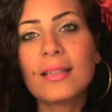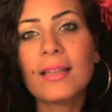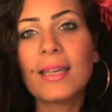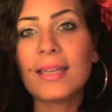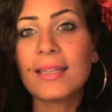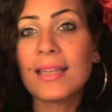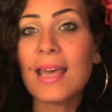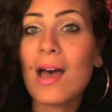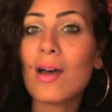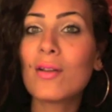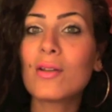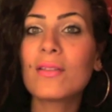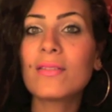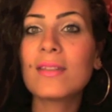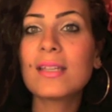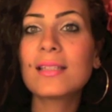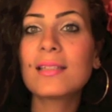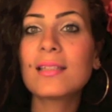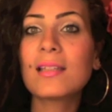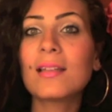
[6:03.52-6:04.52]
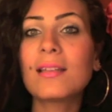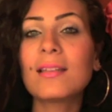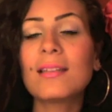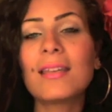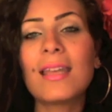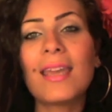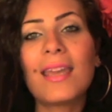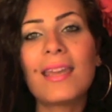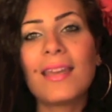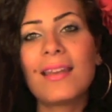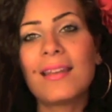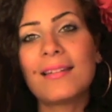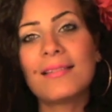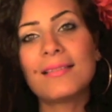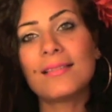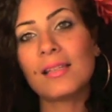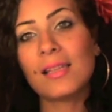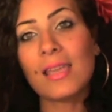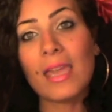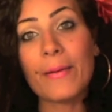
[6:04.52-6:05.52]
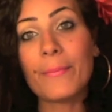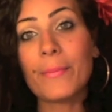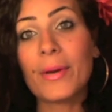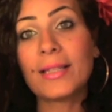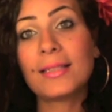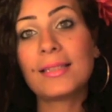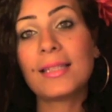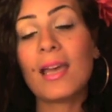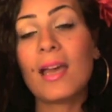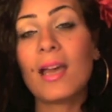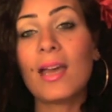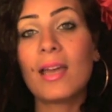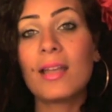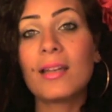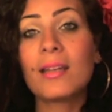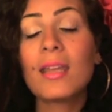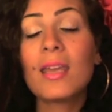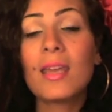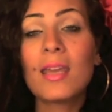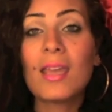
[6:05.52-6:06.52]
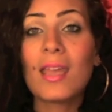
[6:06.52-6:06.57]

lay down on the sun and get my tan